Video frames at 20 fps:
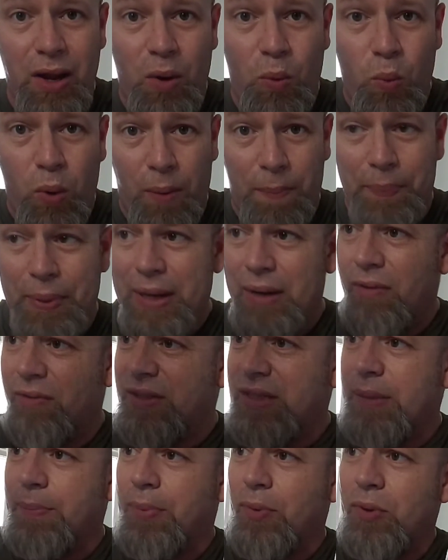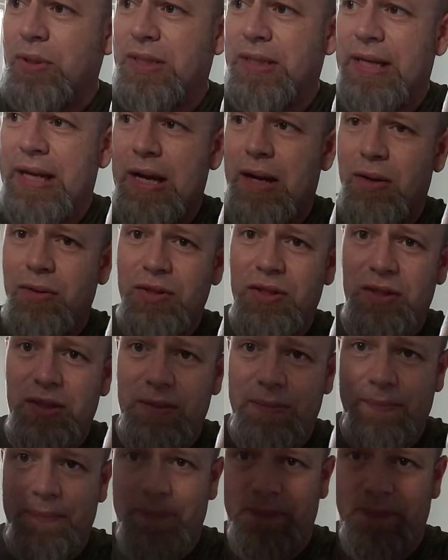what beer is it, boys and girls?